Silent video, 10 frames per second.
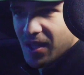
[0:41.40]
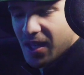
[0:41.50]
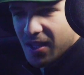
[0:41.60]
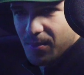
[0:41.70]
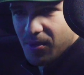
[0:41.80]

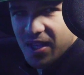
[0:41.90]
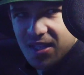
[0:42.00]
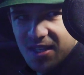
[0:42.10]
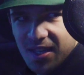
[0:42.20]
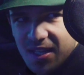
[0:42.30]
the
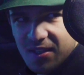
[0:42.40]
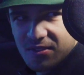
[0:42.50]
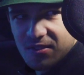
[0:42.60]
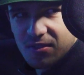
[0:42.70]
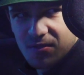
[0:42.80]
braking technique
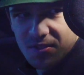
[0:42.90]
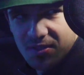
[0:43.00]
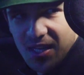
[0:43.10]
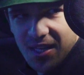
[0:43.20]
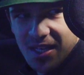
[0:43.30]
onto the
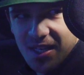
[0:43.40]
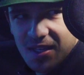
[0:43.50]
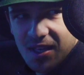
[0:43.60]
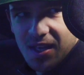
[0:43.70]
throttle technique,